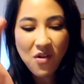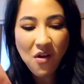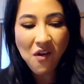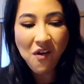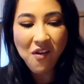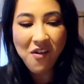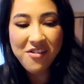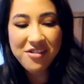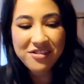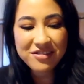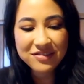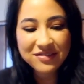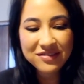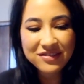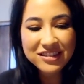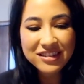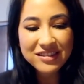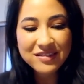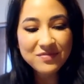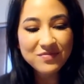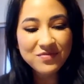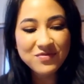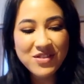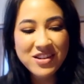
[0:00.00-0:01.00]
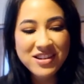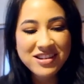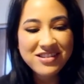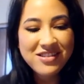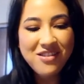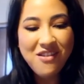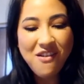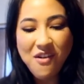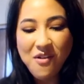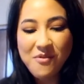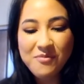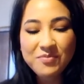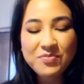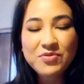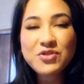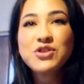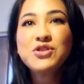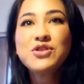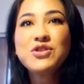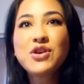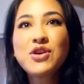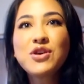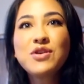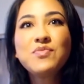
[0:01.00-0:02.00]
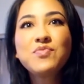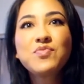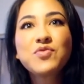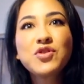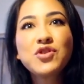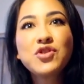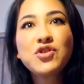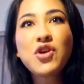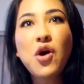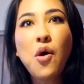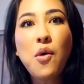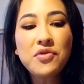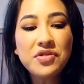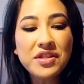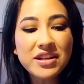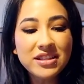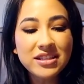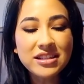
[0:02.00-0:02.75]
Yeah, you definitely will want to go with the syrup.